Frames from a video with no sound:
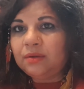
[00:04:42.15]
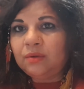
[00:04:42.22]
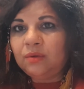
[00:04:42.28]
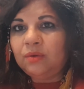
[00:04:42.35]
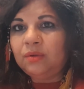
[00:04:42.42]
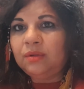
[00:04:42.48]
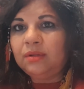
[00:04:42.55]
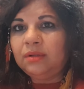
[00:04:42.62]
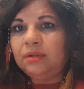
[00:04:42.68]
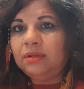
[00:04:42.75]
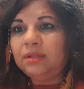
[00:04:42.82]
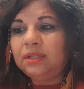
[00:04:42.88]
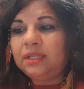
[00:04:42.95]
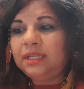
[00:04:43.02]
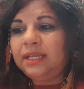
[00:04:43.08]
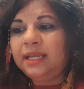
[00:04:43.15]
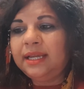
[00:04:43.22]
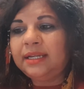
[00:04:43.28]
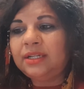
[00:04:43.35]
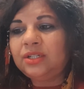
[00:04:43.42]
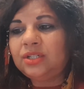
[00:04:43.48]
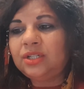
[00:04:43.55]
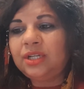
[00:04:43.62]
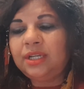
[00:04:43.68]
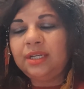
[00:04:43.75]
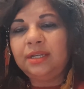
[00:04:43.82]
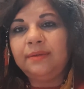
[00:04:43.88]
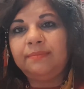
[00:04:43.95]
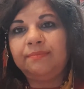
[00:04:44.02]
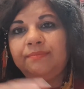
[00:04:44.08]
all the energy